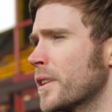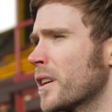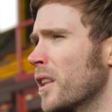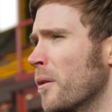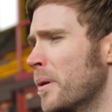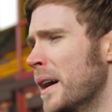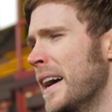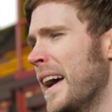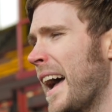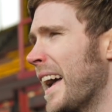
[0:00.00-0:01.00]
for the club.
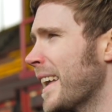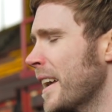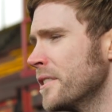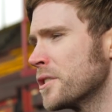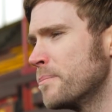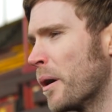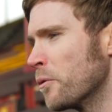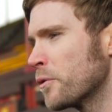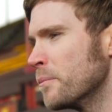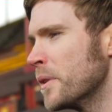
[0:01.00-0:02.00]
It kind of just
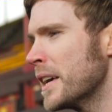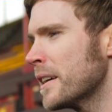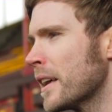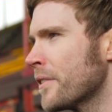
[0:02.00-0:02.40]
built from there.